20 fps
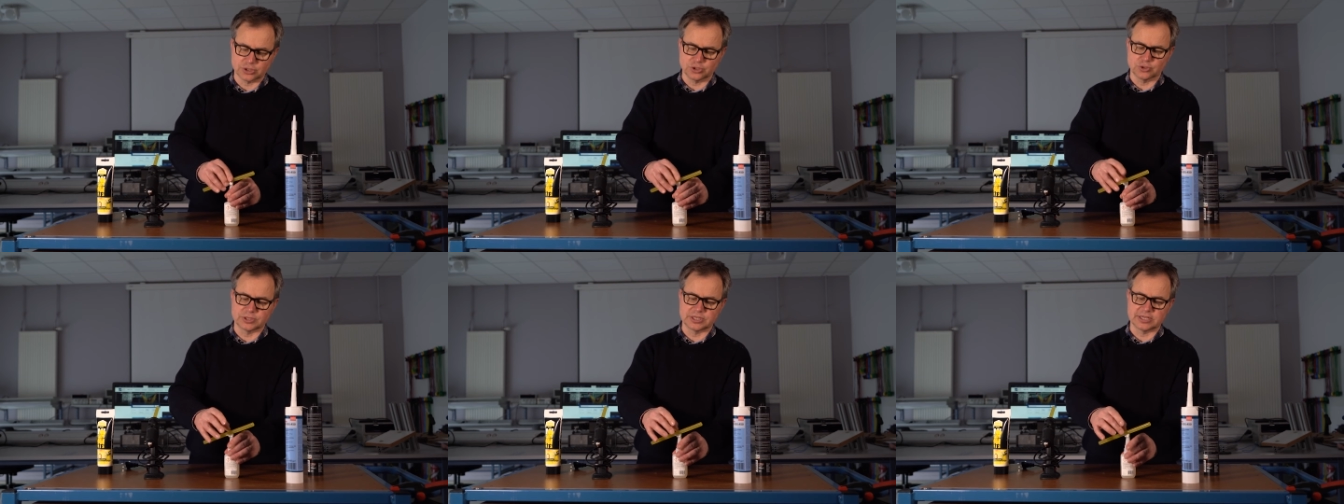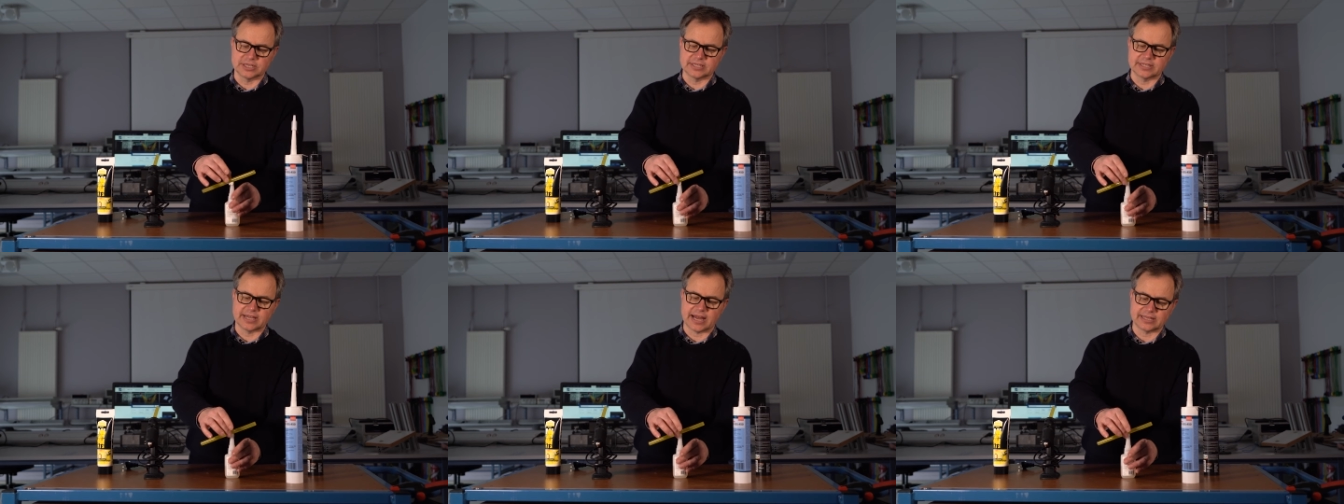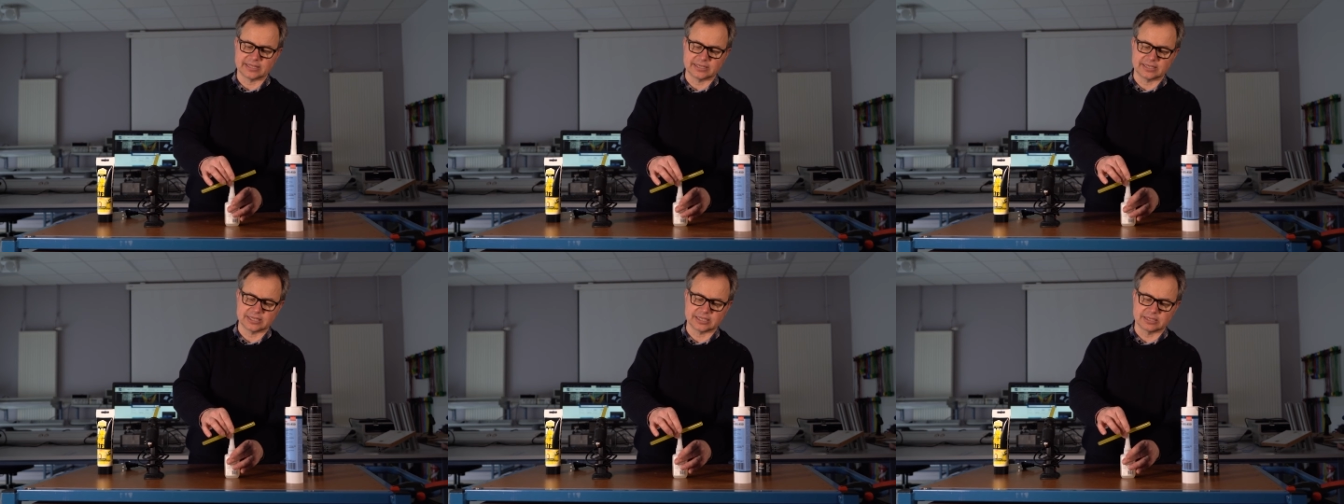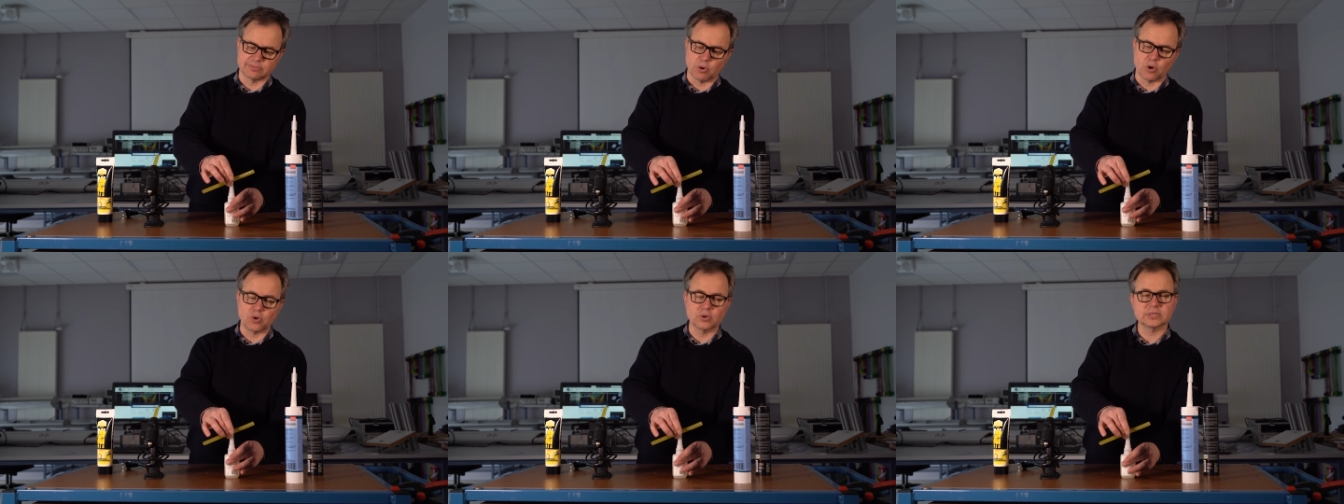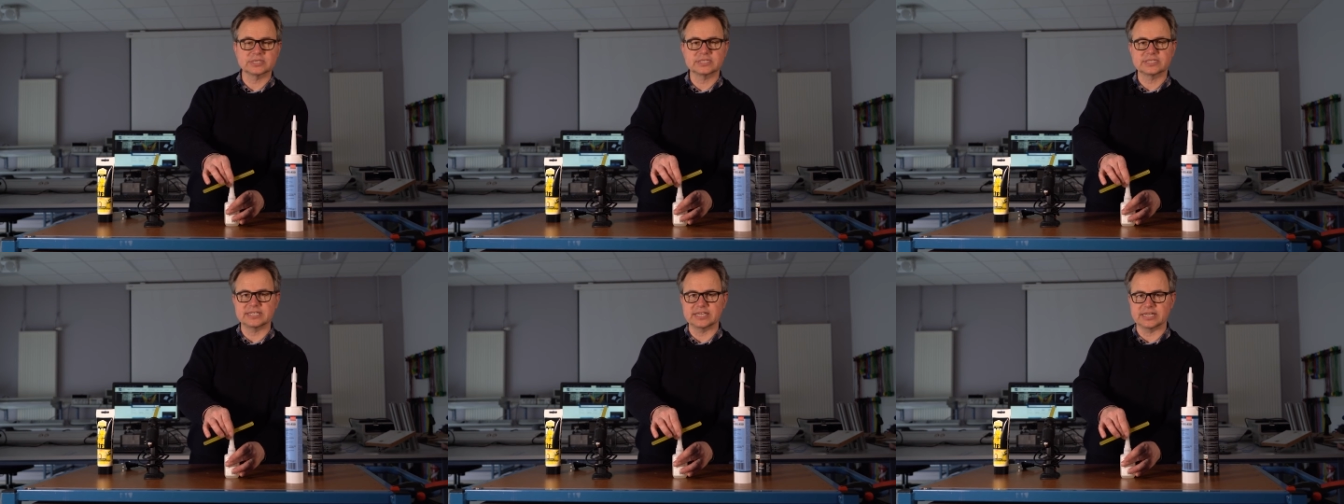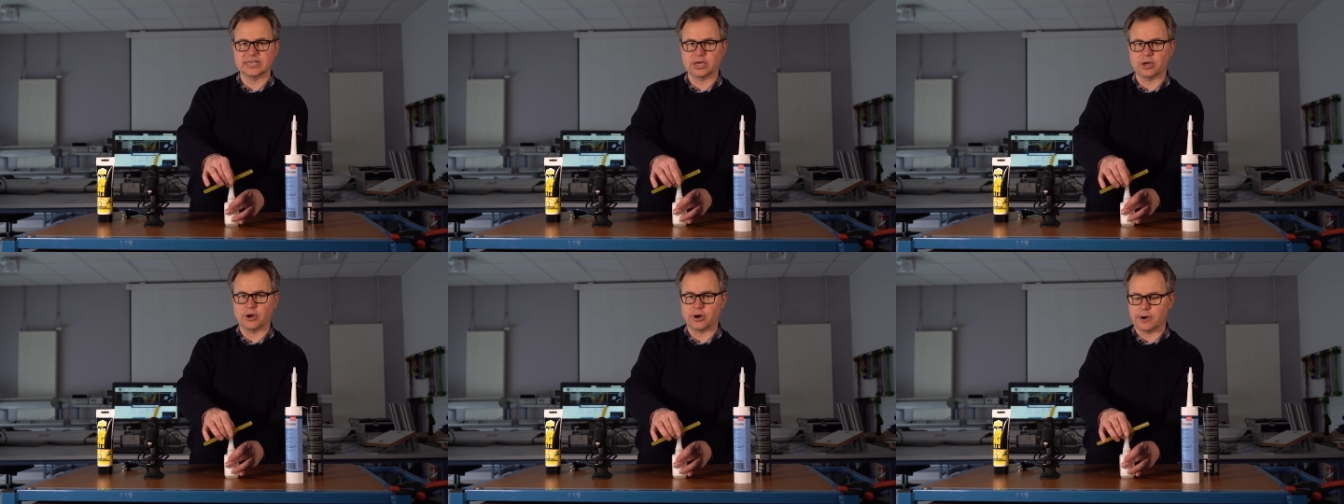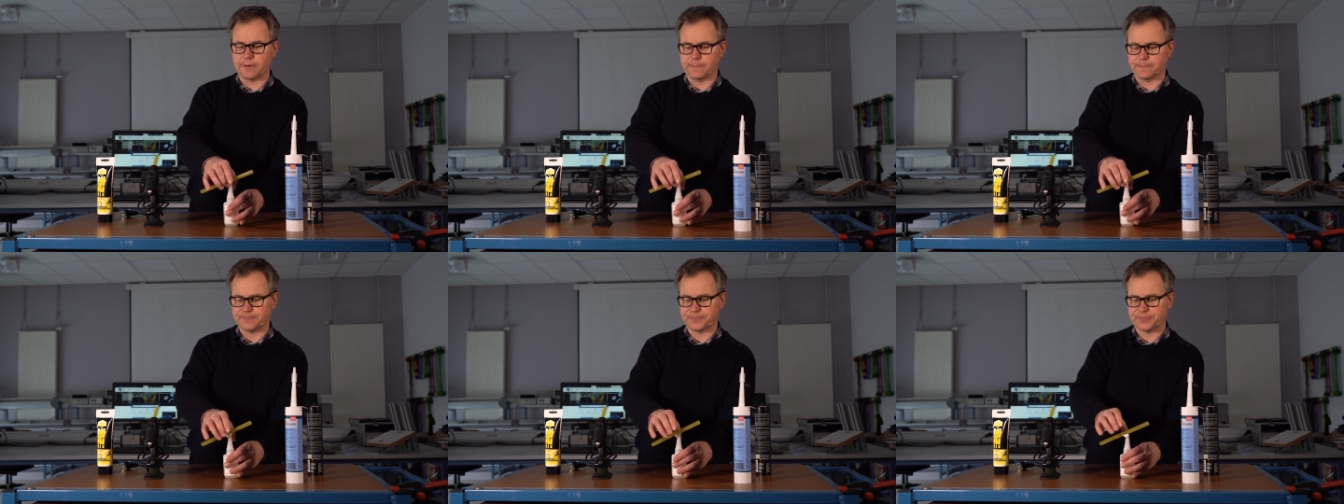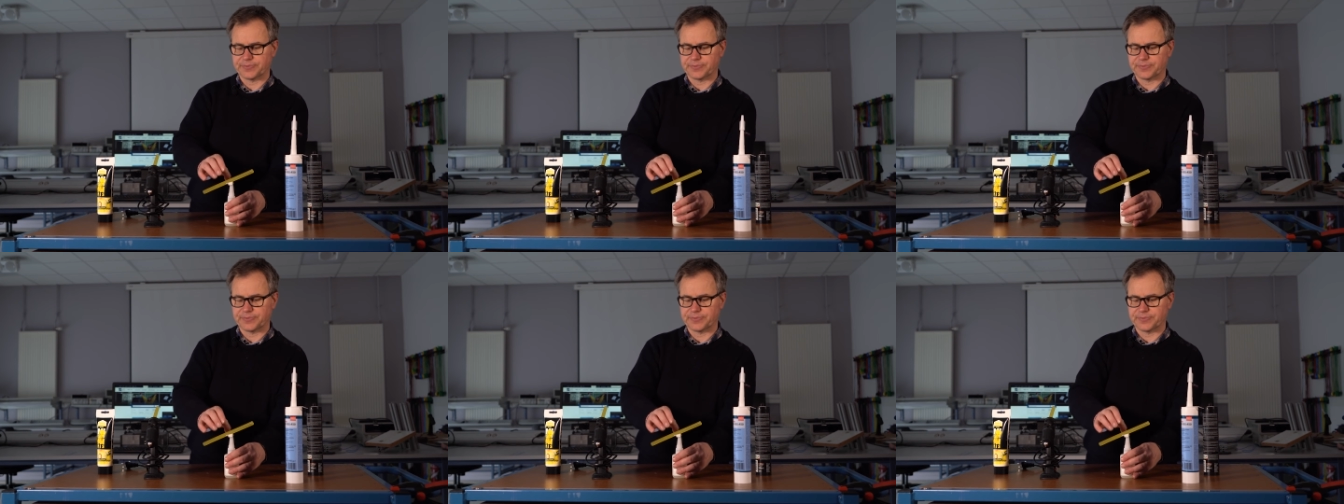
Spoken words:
using that small sticker.